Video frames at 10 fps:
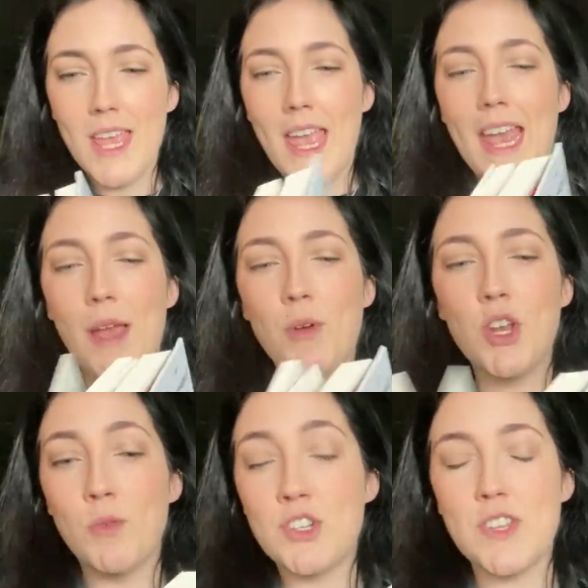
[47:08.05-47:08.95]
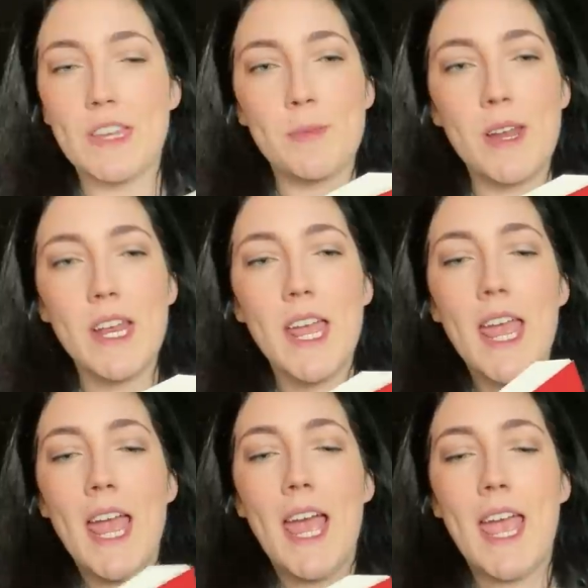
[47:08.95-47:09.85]
And I want to know what she thinks about it.
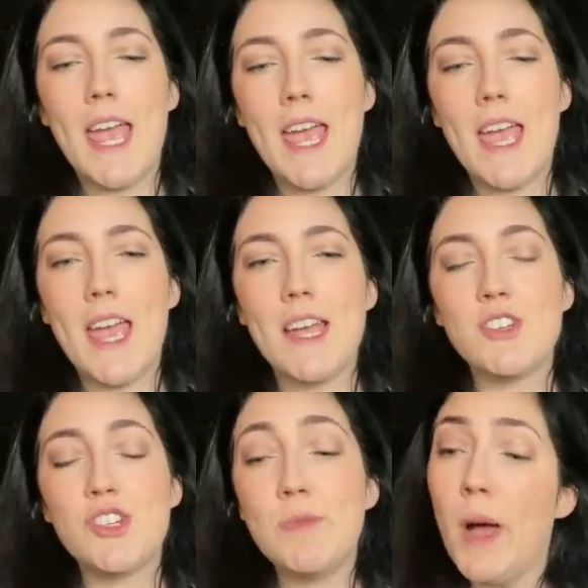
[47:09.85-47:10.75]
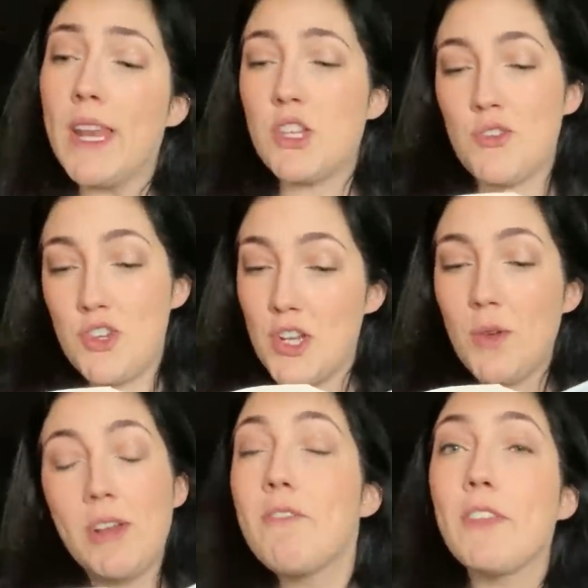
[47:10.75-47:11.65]
And she bought it. So she's going to
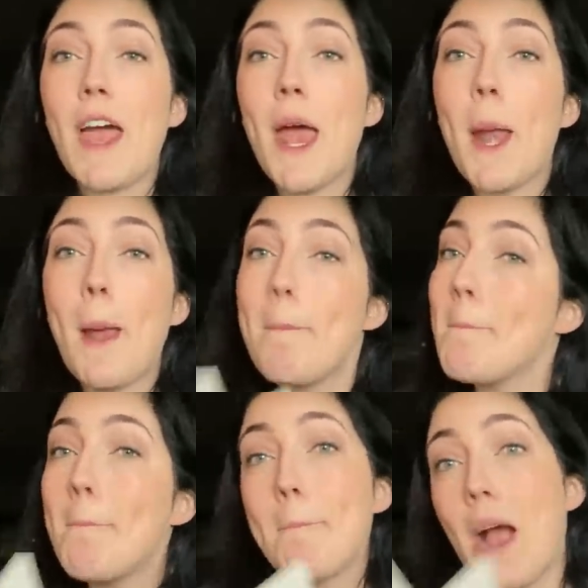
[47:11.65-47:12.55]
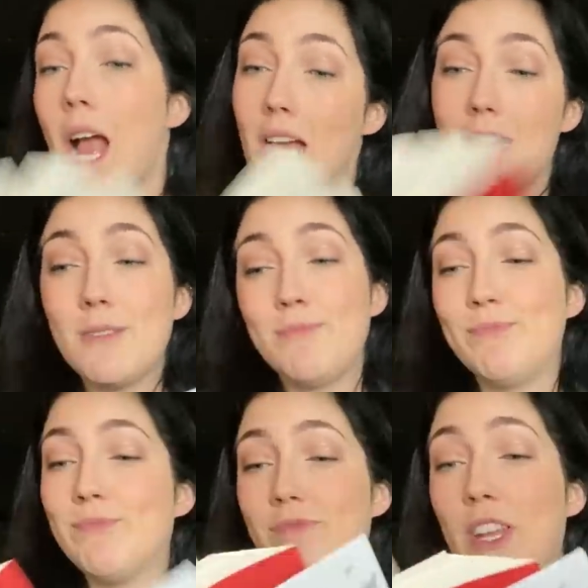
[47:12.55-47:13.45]
read it for that
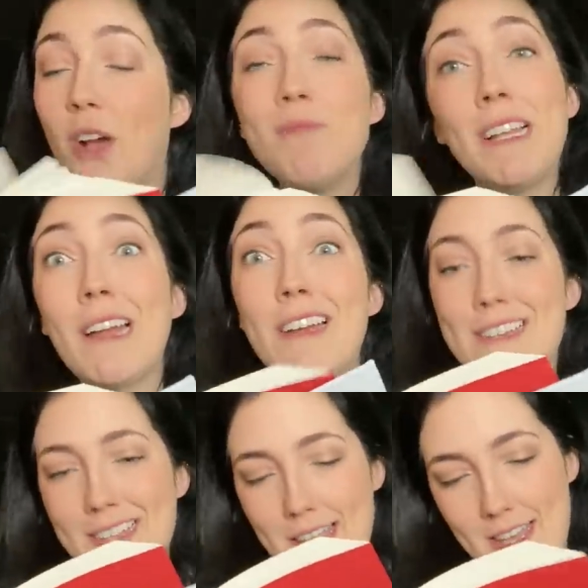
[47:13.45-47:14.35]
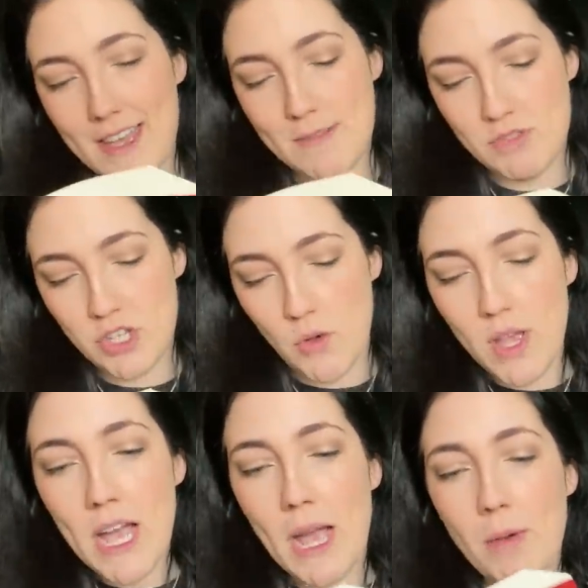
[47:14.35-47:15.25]
video. Hilarious. So
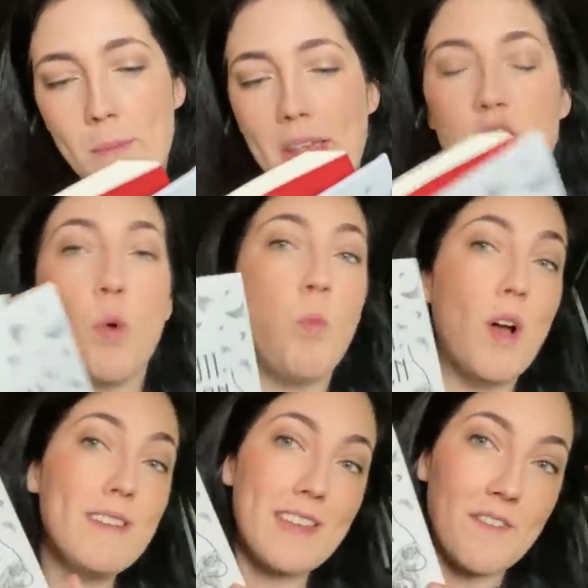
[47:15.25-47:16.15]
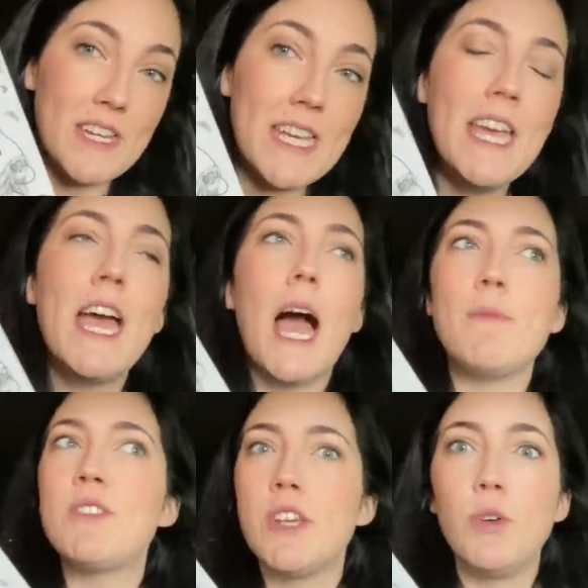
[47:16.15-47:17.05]
I'm on page 170.
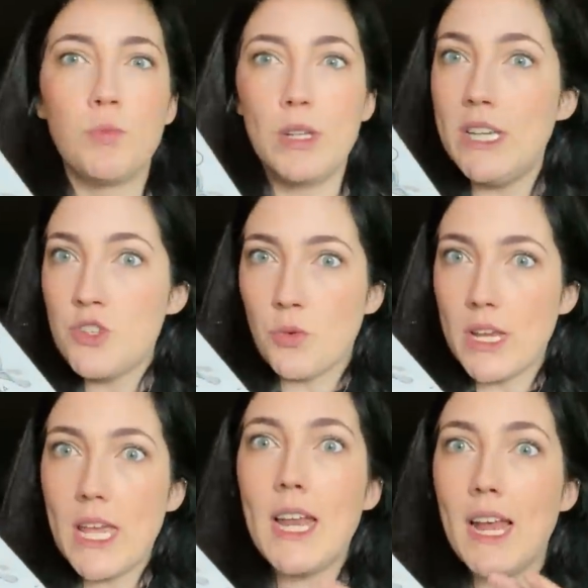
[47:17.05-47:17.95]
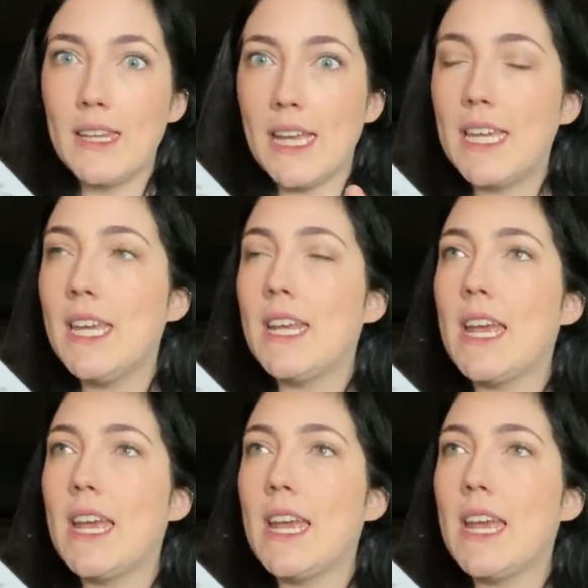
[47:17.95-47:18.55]
I'm still really enjoying it. I like it.